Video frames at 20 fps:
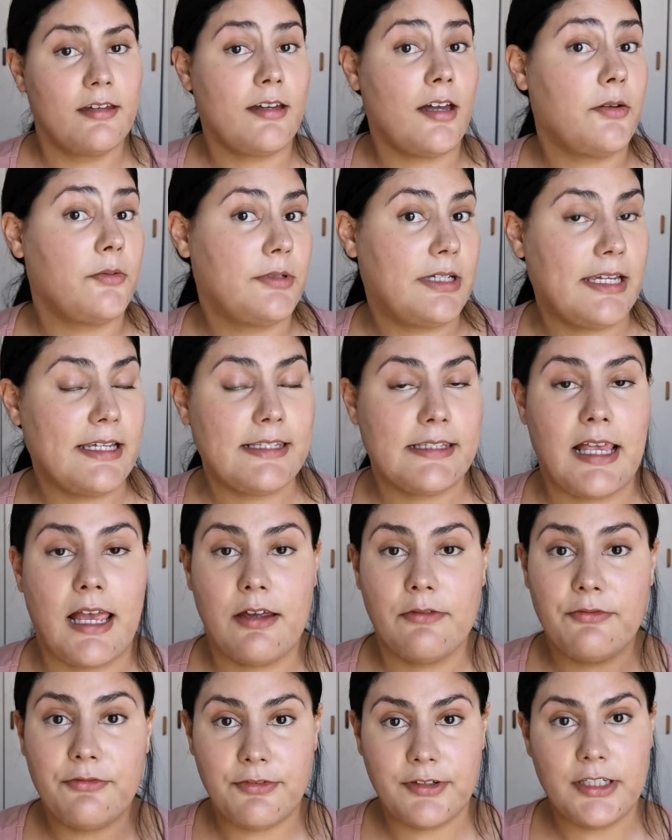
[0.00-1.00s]
Okay, so I
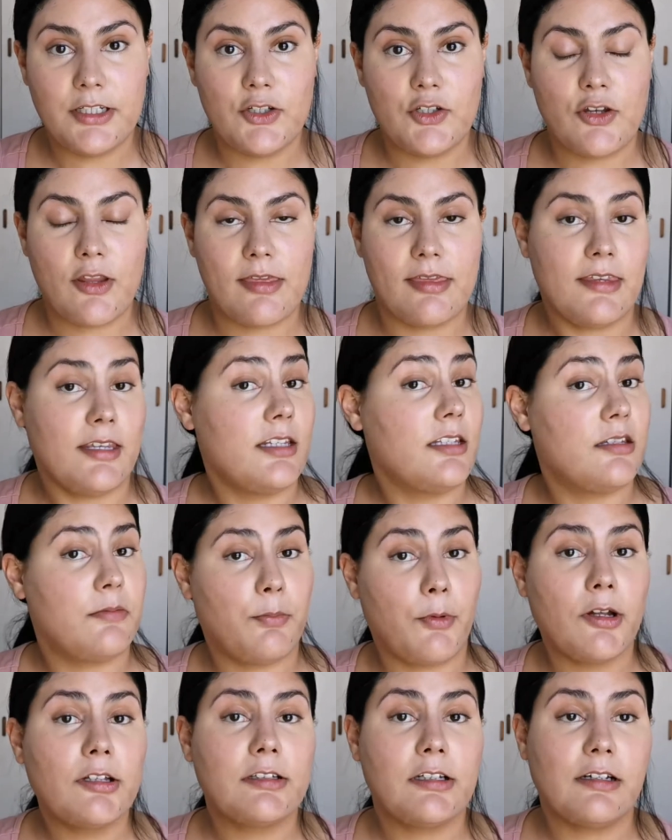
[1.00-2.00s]
finished the
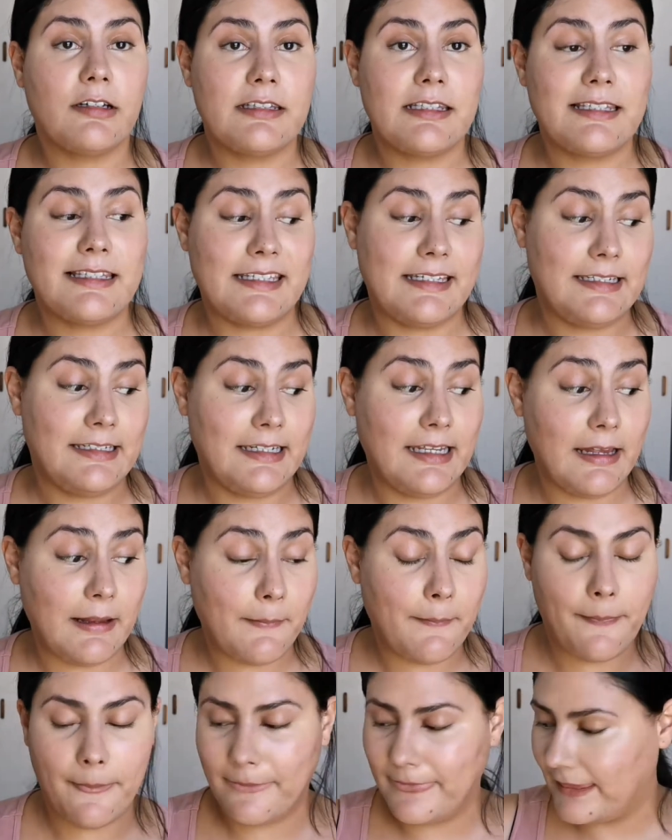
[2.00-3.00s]
spot concealing.
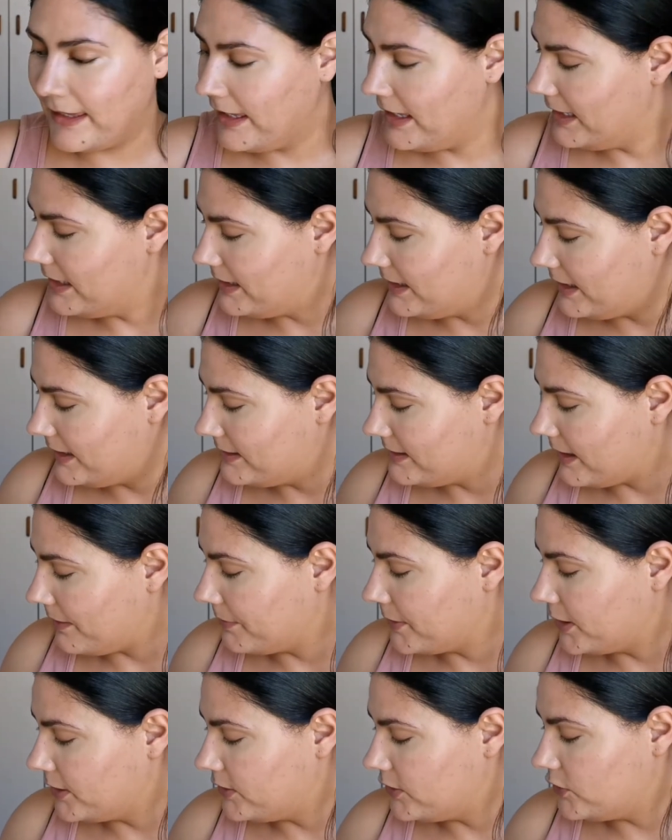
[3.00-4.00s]
Next I'm
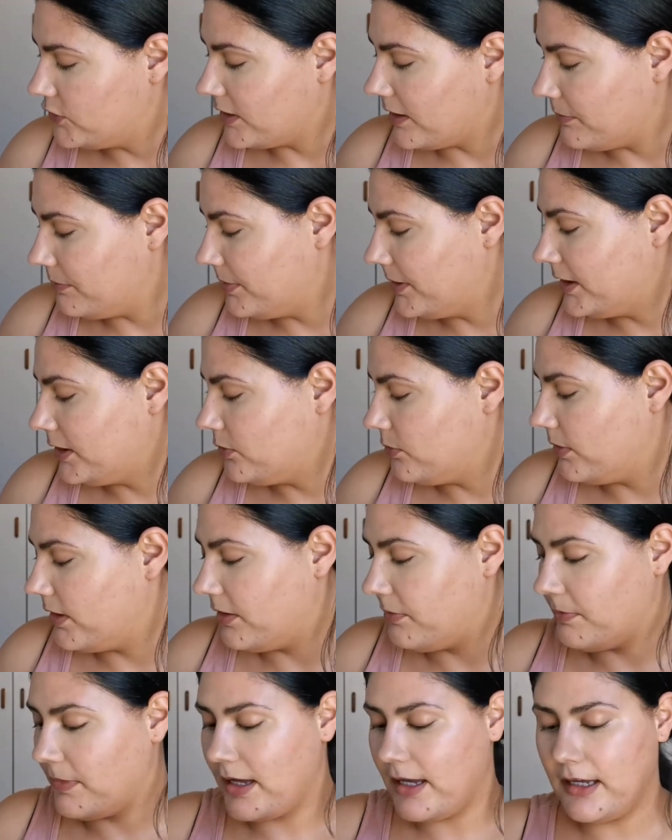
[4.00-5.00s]
going to jump in
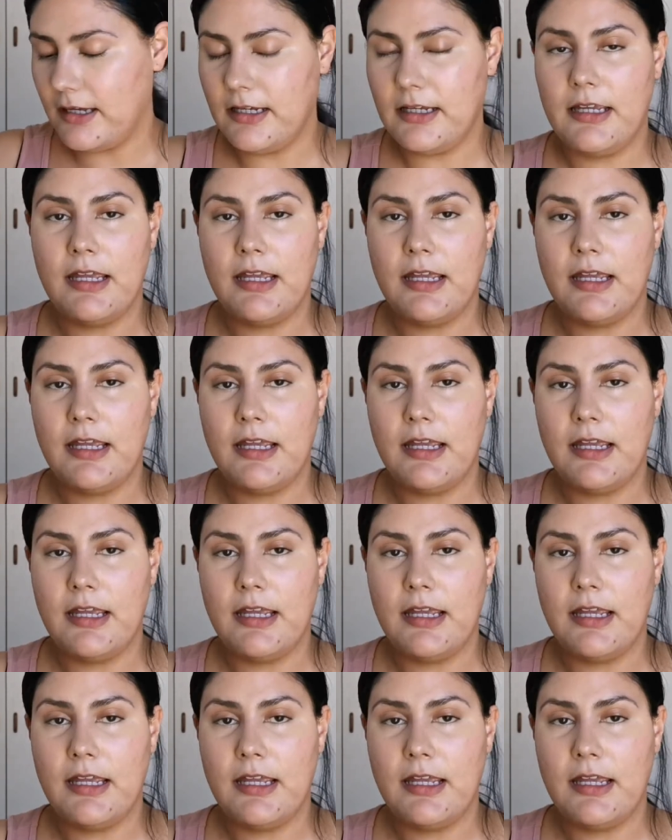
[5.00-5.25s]
with my